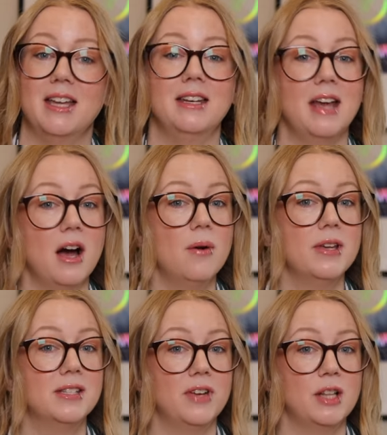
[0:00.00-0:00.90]
It now
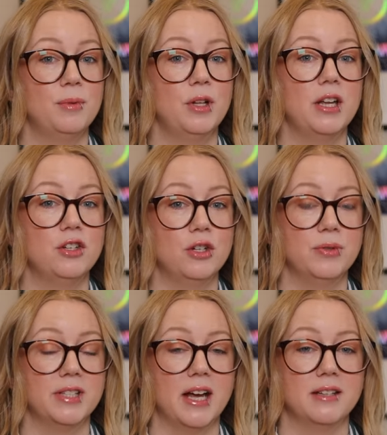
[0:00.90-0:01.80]
is available in two
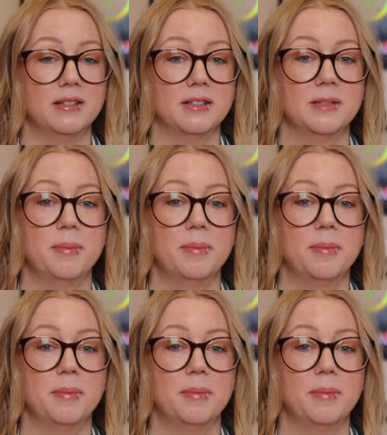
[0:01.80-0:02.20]
sizes,